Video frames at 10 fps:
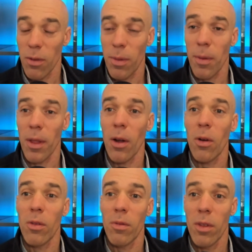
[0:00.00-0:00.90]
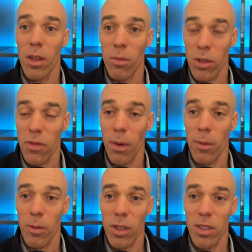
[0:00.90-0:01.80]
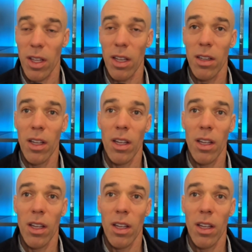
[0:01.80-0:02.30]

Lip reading: for people that own multifamily real estate.